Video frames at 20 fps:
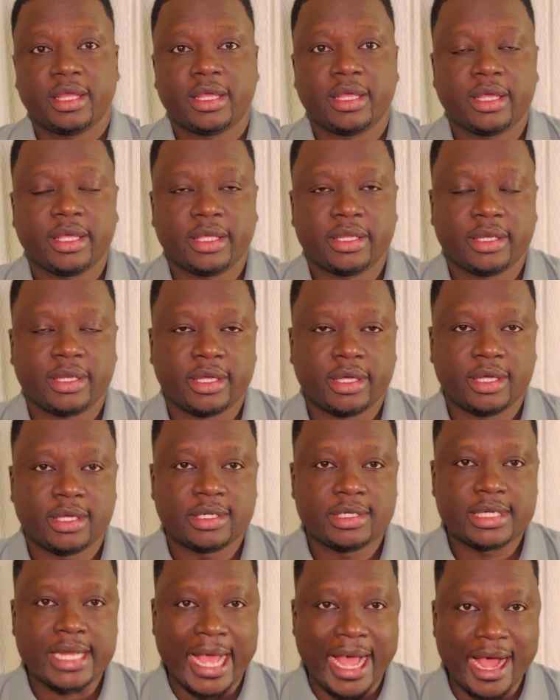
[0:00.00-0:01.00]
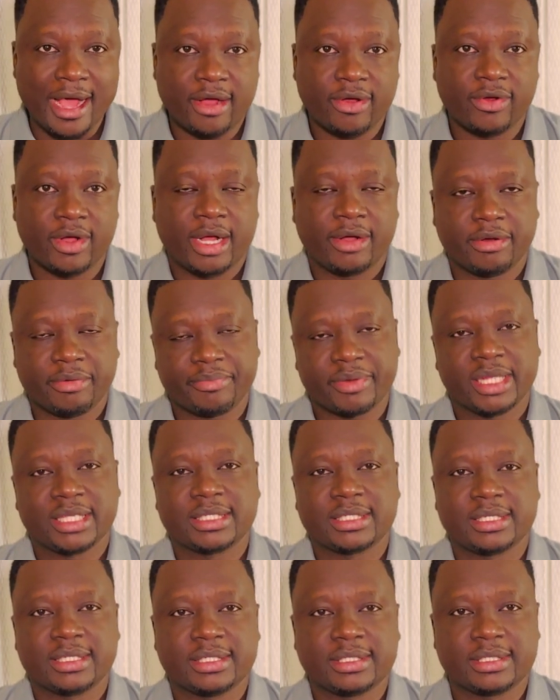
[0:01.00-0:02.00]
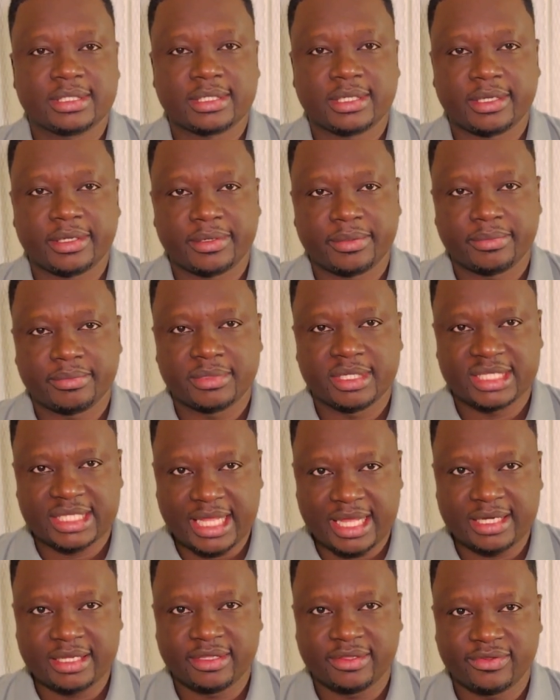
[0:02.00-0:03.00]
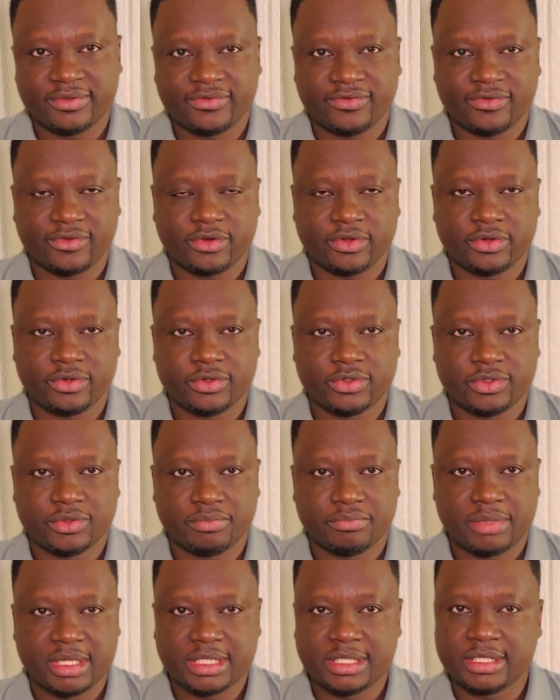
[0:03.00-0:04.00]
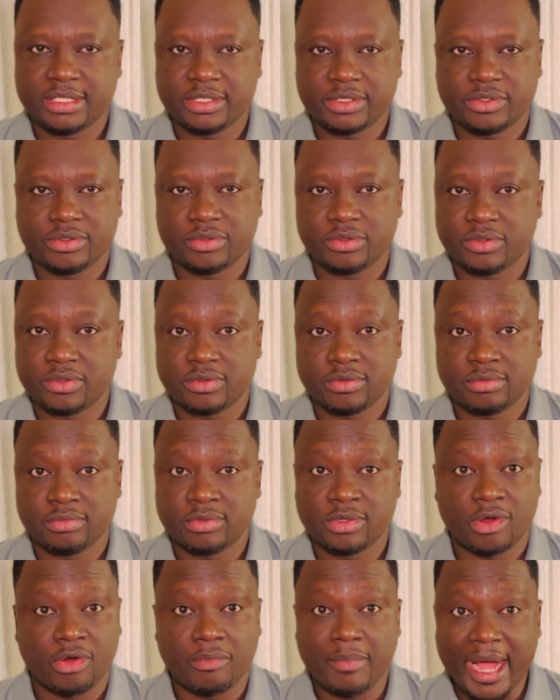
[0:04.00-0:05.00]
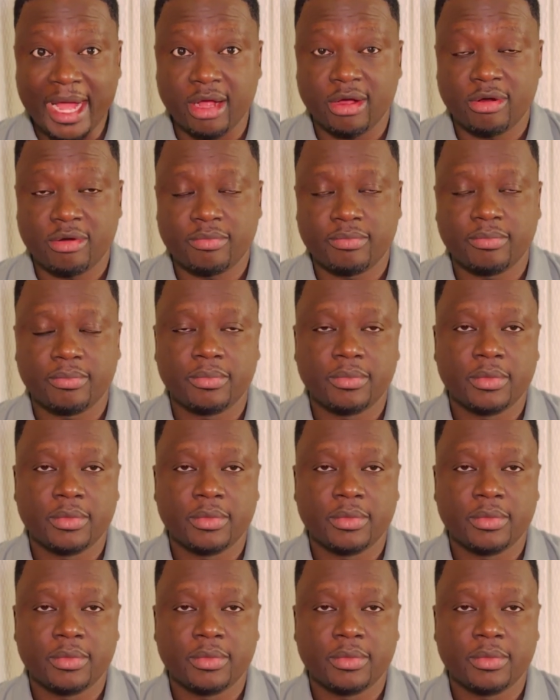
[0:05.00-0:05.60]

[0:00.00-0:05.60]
And now our presidents decided for those bases to go back home.